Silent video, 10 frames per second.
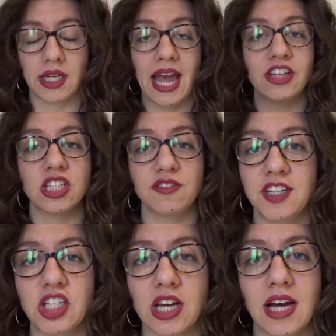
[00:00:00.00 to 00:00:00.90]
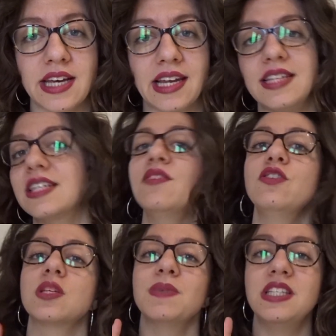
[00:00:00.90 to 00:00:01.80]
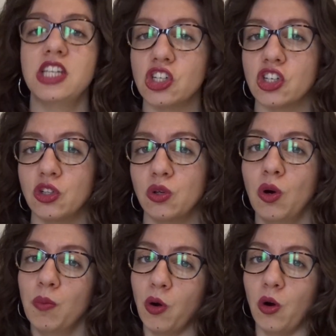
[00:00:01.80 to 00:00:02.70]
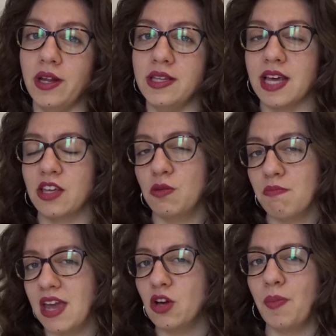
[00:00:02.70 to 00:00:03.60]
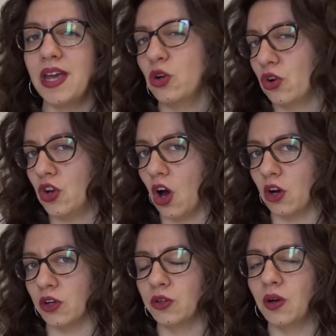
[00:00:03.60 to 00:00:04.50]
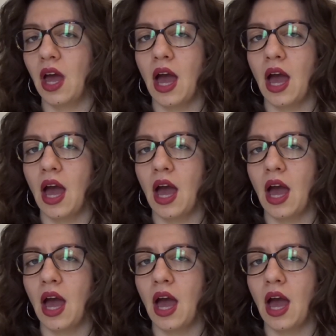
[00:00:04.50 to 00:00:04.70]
Okay, and just to finish, guys, I'd like to give you some additional points that you may or may not know.